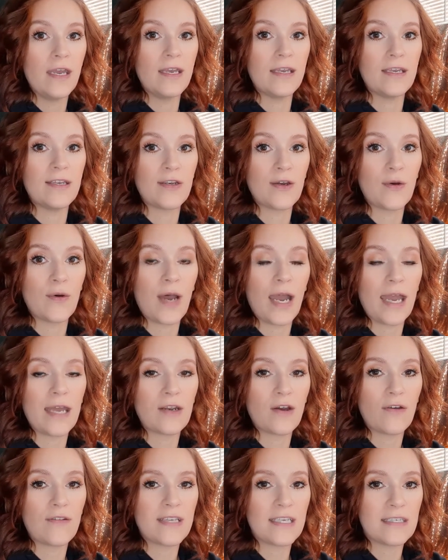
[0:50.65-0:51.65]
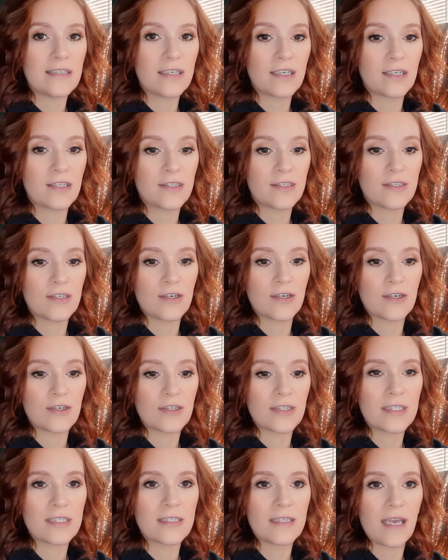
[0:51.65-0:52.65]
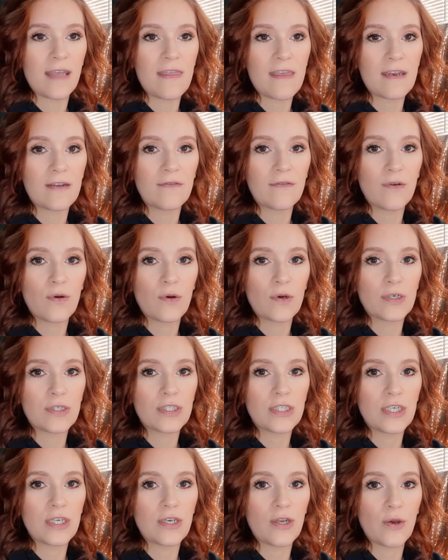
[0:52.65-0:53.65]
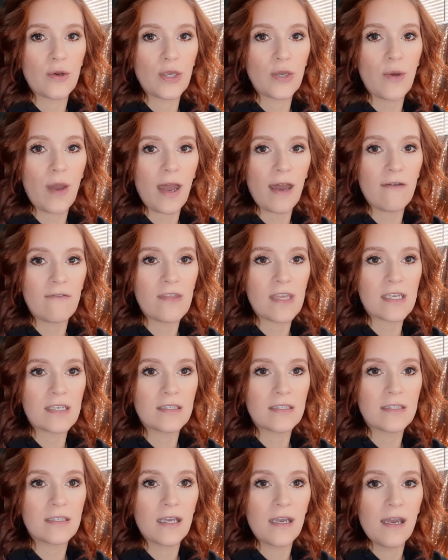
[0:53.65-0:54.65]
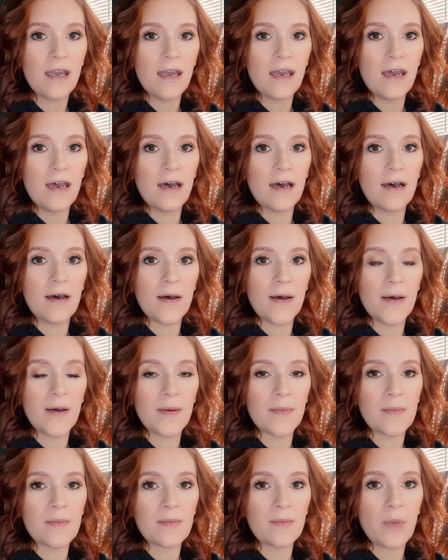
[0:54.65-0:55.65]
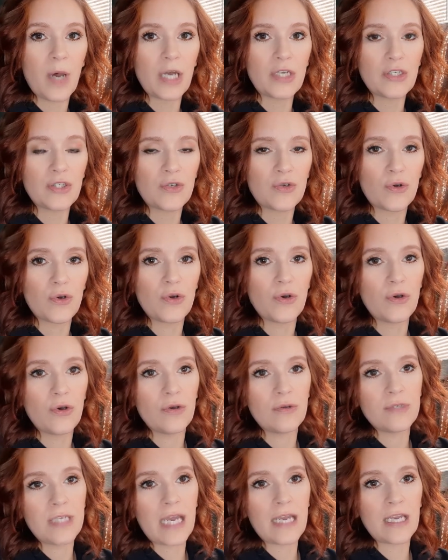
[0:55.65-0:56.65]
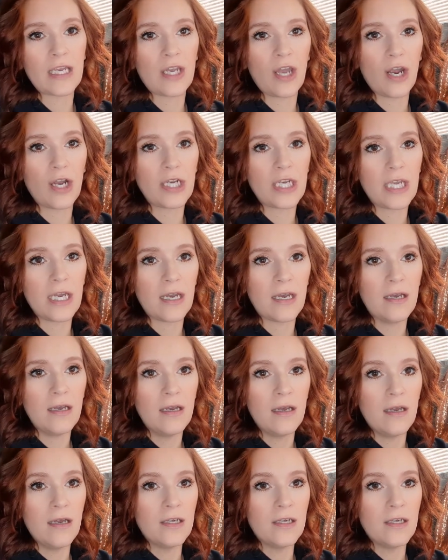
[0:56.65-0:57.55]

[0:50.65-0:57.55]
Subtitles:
I had all these concerns. And then, of course, you have this postural tachycardia.